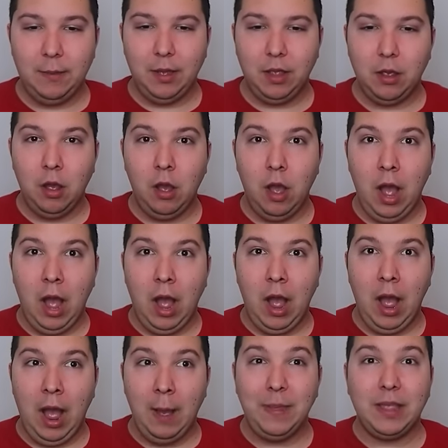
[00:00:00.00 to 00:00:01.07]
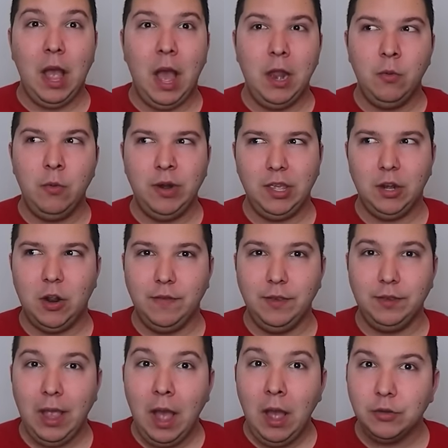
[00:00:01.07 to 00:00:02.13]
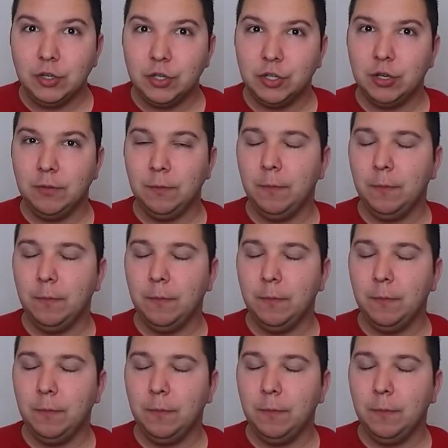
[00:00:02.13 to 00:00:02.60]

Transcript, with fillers: I'm like, I'm like, I don't want to get off this couch.